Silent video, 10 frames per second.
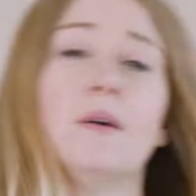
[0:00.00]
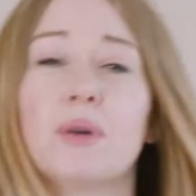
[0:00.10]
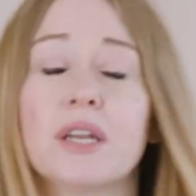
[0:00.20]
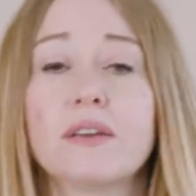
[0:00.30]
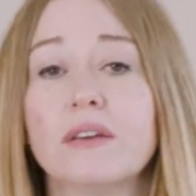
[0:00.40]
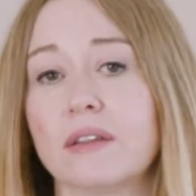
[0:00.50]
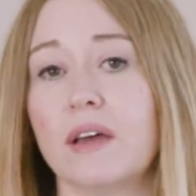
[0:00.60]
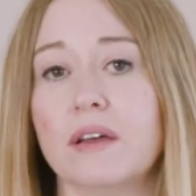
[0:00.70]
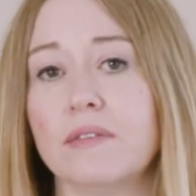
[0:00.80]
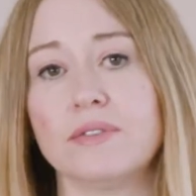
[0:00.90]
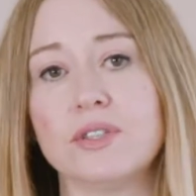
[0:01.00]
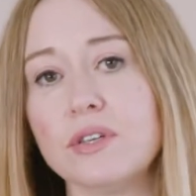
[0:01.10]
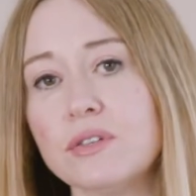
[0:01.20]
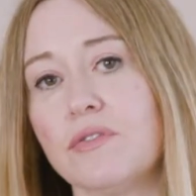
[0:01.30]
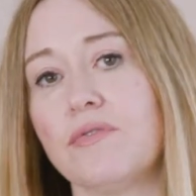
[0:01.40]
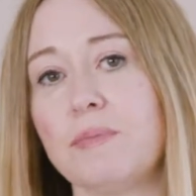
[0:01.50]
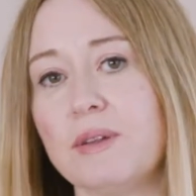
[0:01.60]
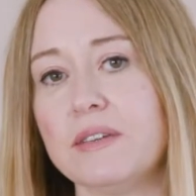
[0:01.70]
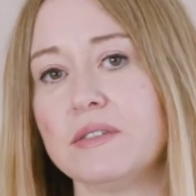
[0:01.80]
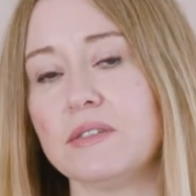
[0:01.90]
We're gonna cook that for 2 to 3
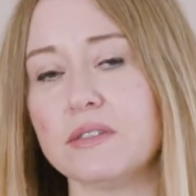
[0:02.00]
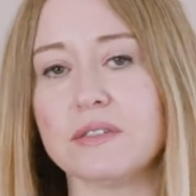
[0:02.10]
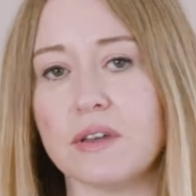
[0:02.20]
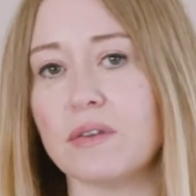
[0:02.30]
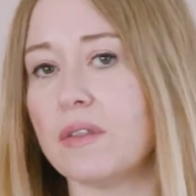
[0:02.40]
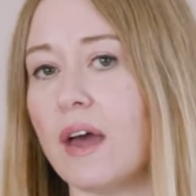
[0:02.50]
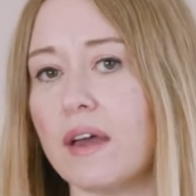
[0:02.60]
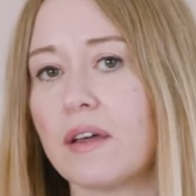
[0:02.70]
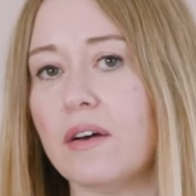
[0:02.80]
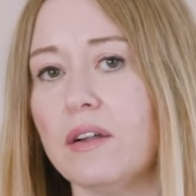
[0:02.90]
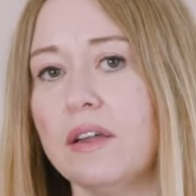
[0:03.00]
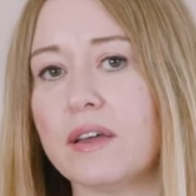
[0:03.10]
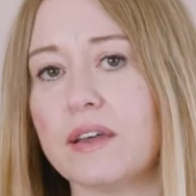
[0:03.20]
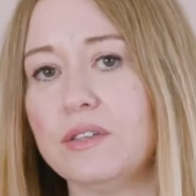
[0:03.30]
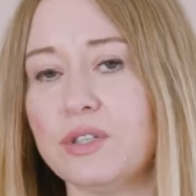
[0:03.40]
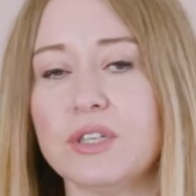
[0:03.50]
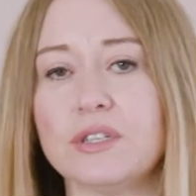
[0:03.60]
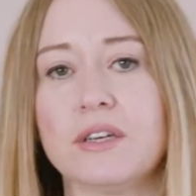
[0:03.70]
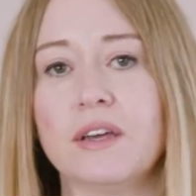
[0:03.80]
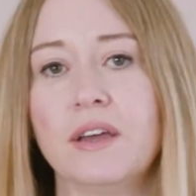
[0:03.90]
minutes just so that garlic and
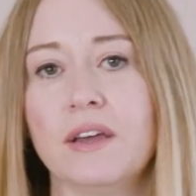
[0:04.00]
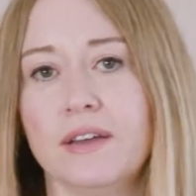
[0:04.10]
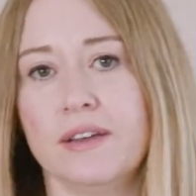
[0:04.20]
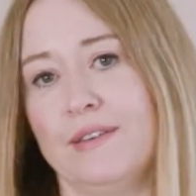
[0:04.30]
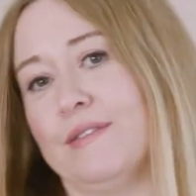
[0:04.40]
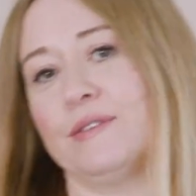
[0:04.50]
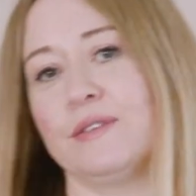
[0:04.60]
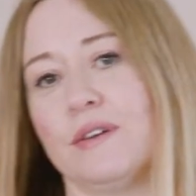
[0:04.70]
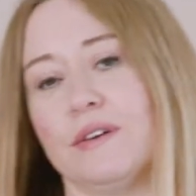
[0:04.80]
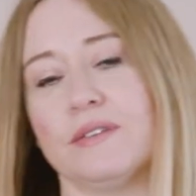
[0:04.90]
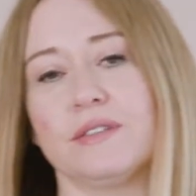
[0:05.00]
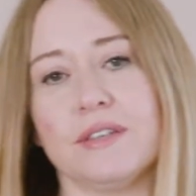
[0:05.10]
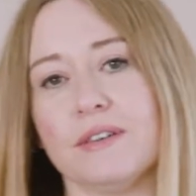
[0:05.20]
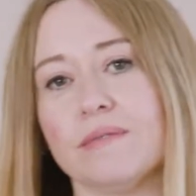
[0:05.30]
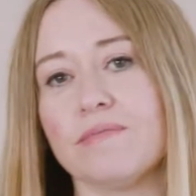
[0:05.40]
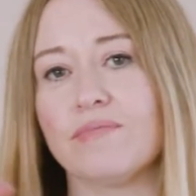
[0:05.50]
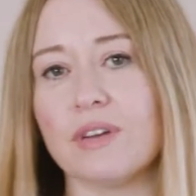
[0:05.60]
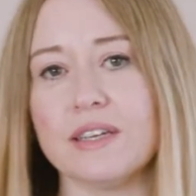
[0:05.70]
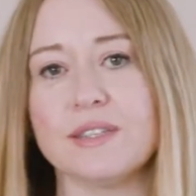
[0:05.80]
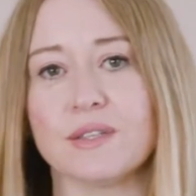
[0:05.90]
ginger starts to
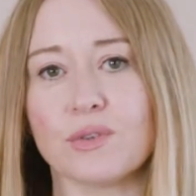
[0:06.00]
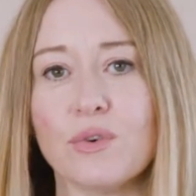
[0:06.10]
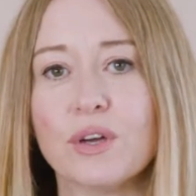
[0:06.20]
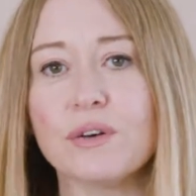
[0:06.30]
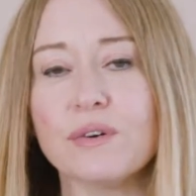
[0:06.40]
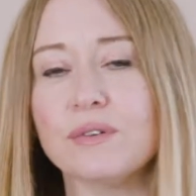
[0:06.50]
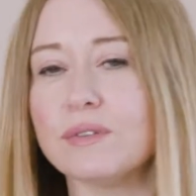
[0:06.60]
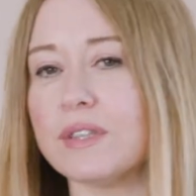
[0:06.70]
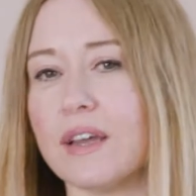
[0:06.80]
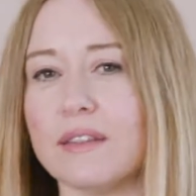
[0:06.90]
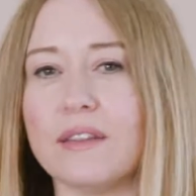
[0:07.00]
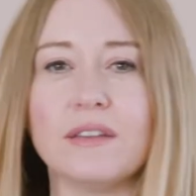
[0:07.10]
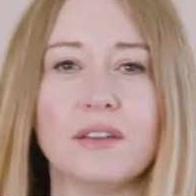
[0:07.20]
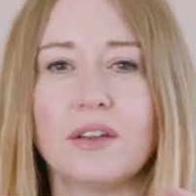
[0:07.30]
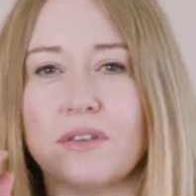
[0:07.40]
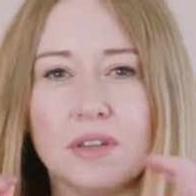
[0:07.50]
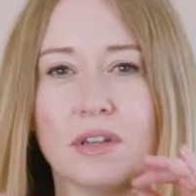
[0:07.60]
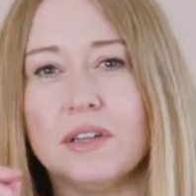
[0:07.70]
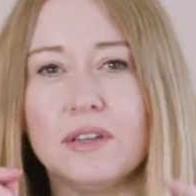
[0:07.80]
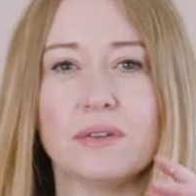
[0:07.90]
release its oils and, you know, you
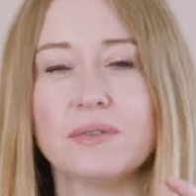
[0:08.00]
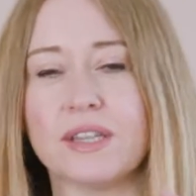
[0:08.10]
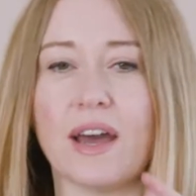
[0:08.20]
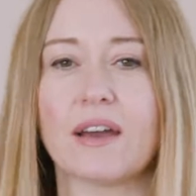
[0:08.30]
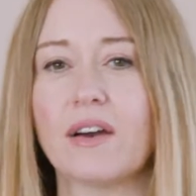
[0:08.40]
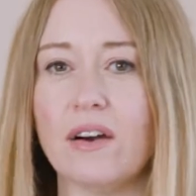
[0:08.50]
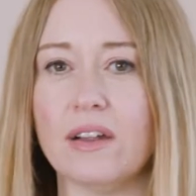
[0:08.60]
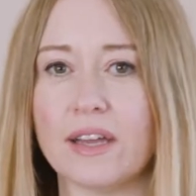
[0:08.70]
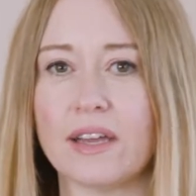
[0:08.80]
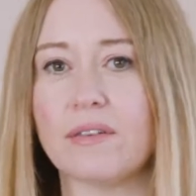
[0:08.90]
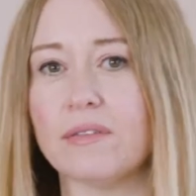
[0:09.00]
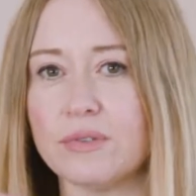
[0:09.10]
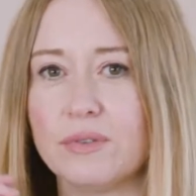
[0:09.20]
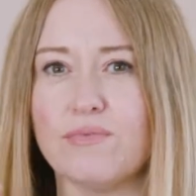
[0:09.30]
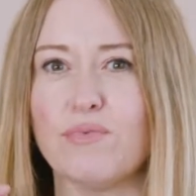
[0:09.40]
lose that garlic sort of